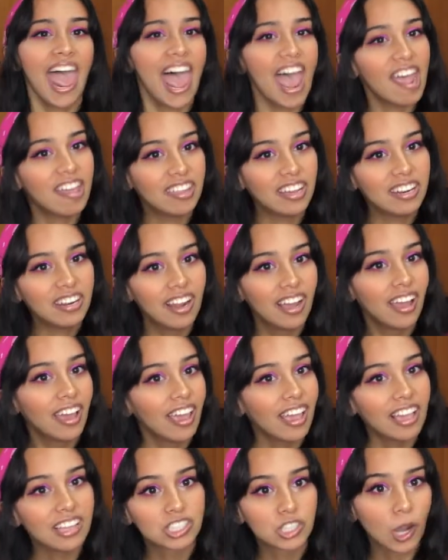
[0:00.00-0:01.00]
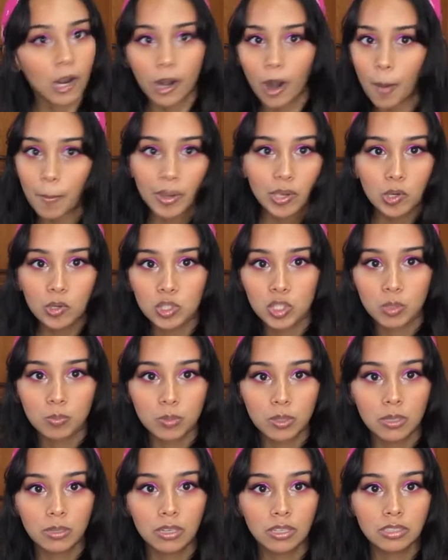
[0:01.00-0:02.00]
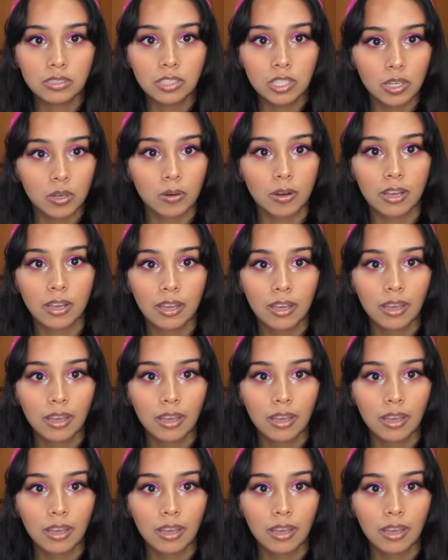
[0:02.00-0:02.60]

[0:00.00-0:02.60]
And then it started on my YouTube too